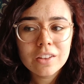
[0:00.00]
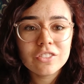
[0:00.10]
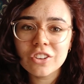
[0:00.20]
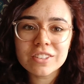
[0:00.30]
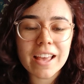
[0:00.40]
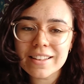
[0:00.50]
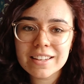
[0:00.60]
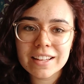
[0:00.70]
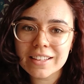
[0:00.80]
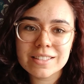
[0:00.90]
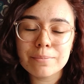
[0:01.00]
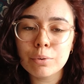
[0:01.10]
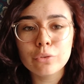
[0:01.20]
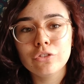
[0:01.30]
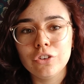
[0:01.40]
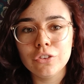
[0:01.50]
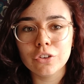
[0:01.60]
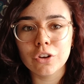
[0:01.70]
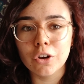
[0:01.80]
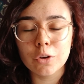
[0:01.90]
Just getting a simple student
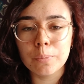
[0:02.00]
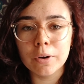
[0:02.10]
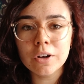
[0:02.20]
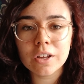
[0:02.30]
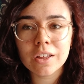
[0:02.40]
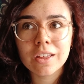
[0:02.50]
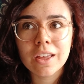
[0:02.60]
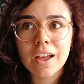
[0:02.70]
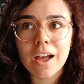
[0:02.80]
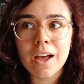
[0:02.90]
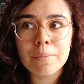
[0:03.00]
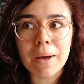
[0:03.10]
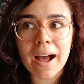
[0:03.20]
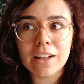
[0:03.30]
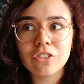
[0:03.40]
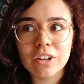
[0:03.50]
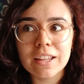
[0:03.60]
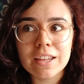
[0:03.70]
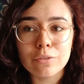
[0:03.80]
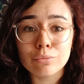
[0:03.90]
cookbook
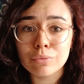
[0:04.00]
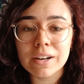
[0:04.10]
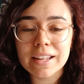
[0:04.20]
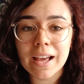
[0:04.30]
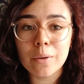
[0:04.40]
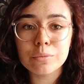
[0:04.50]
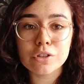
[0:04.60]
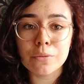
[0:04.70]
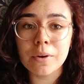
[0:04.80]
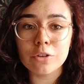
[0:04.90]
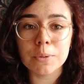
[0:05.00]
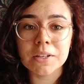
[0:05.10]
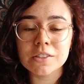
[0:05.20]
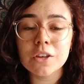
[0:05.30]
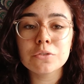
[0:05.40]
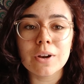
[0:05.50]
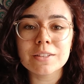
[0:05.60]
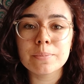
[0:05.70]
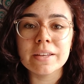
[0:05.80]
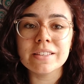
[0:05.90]
actually really helps so much, because those
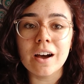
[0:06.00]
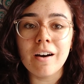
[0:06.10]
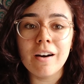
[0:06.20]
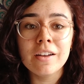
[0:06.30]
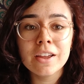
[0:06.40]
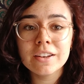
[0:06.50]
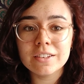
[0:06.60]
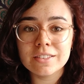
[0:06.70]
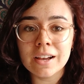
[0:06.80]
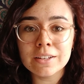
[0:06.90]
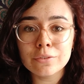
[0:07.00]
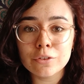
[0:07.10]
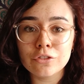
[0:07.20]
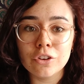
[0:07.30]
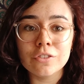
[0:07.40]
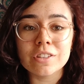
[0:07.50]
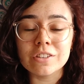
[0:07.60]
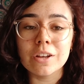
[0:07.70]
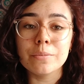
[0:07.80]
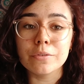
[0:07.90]
recipes are designed for students in
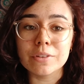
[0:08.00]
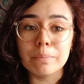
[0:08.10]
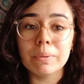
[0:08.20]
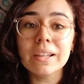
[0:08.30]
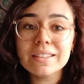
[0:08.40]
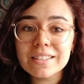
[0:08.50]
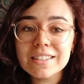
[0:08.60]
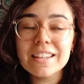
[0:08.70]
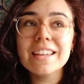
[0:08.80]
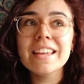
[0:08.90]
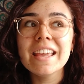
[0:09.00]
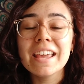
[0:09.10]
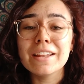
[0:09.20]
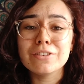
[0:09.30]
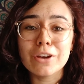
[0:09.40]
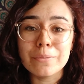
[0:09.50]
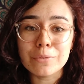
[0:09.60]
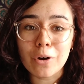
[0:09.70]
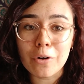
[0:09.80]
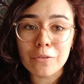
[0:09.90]
terms of simplicity, in terms
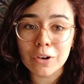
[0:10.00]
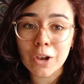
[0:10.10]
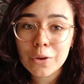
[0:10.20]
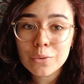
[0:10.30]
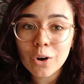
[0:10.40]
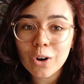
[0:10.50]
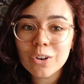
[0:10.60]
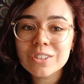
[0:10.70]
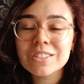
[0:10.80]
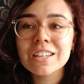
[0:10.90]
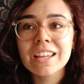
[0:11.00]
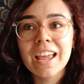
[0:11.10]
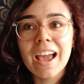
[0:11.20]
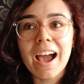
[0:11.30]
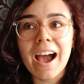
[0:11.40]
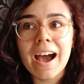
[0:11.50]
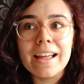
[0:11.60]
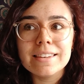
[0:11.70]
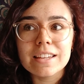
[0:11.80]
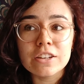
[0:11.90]
of low cost,
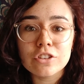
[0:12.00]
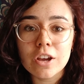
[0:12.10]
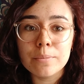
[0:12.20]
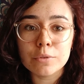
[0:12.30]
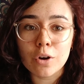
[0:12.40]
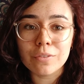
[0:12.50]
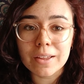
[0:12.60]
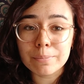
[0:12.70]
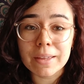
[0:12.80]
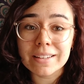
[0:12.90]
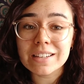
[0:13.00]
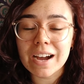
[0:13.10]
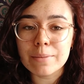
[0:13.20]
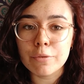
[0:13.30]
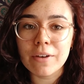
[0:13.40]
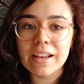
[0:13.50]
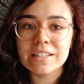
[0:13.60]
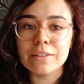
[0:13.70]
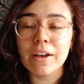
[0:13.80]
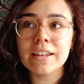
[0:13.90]
and in terms of like being time
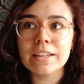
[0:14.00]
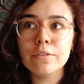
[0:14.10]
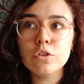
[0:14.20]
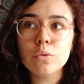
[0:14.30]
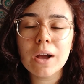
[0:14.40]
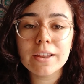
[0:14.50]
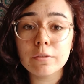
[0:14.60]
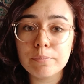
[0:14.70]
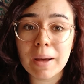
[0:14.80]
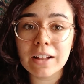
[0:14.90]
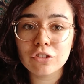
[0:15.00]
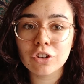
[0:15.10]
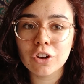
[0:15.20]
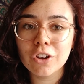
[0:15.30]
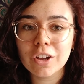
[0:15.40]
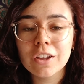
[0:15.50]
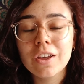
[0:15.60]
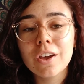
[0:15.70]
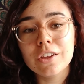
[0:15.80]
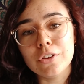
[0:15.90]
effective. And if you kind of batch cook,
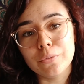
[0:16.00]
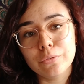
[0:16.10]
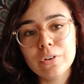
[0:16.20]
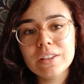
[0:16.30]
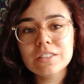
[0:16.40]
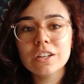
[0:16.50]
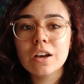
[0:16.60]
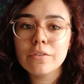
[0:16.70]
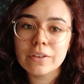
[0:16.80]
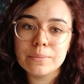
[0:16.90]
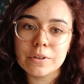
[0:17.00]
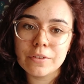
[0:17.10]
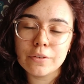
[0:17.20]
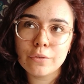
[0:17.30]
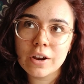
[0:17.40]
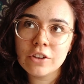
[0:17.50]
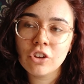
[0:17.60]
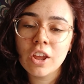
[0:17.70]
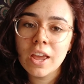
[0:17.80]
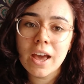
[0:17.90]
you can freeze stuff, keep stuff in the fridge.
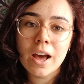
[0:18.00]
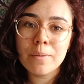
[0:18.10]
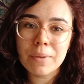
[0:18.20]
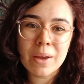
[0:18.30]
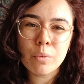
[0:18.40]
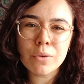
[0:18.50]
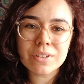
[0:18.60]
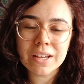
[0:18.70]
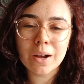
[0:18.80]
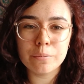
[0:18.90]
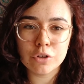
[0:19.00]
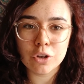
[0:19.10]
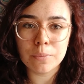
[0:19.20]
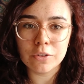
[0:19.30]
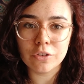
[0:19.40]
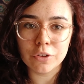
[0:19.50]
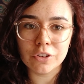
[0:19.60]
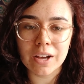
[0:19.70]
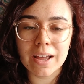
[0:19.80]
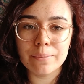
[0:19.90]
It won't take up too much of your
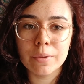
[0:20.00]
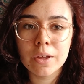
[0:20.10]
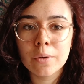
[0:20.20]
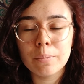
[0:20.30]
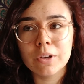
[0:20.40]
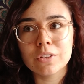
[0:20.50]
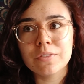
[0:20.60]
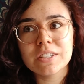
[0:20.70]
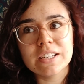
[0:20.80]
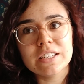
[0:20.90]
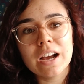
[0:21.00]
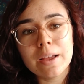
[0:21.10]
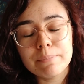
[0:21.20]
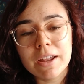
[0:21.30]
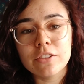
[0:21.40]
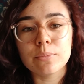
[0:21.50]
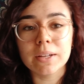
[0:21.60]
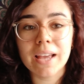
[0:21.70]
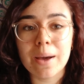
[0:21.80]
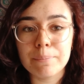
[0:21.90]
time, because obviously time management
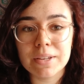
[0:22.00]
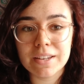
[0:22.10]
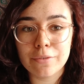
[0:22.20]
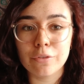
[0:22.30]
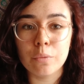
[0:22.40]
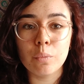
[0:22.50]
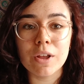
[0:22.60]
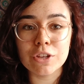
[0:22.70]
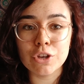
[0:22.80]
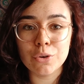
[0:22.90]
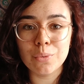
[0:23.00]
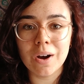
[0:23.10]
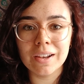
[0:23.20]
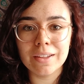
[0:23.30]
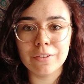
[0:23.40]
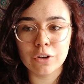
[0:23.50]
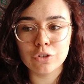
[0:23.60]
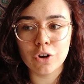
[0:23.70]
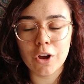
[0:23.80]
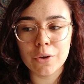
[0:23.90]
can be different when you are living on
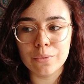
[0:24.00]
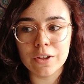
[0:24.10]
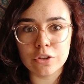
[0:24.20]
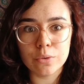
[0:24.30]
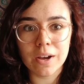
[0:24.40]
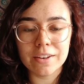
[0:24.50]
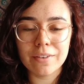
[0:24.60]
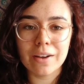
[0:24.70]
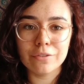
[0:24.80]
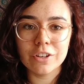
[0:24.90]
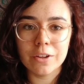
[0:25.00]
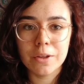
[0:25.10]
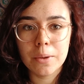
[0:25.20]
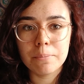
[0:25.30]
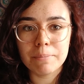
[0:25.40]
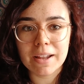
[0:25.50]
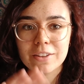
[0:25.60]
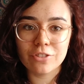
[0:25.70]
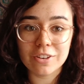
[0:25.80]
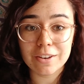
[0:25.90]
your own and you kind of have to
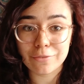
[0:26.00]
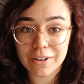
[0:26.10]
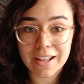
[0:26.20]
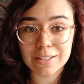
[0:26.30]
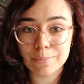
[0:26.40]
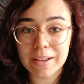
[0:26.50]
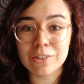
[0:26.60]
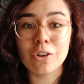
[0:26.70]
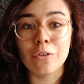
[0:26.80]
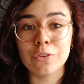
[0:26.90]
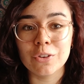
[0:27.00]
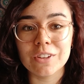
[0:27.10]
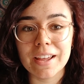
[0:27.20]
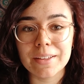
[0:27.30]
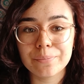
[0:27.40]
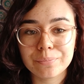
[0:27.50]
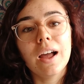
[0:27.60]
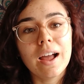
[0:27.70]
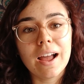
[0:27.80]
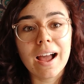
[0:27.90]
manage the different aspects of your day.
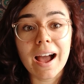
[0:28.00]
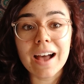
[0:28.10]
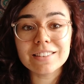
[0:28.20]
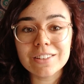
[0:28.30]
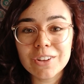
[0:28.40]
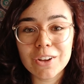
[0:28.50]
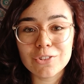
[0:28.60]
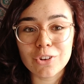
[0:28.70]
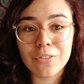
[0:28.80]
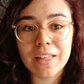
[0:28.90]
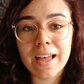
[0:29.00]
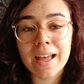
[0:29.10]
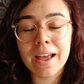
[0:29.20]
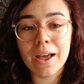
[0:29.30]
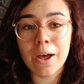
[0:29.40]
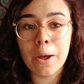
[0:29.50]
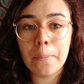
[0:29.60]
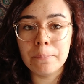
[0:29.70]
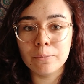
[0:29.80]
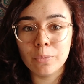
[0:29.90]
As I touched on there
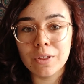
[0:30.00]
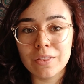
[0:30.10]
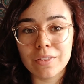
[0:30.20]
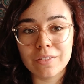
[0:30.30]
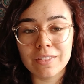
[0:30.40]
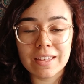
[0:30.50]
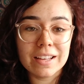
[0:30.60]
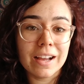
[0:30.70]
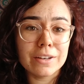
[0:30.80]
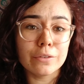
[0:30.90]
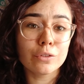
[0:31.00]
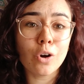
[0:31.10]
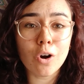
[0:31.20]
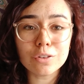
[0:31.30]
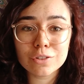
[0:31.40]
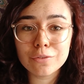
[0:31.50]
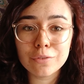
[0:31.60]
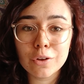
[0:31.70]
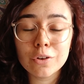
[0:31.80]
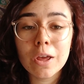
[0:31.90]
with the kind of cost of
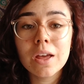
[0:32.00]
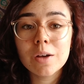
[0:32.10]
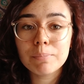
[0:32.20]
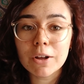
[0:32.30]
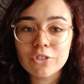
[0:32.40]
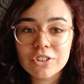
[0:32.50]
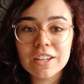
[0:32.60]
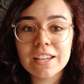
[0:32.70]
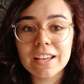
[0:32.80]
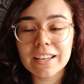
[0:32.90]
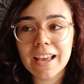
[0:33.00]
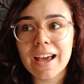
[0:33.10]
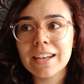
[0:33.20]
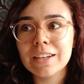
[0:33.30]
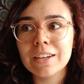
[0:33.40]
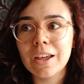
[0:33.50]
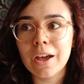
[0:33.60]
food, budgeting can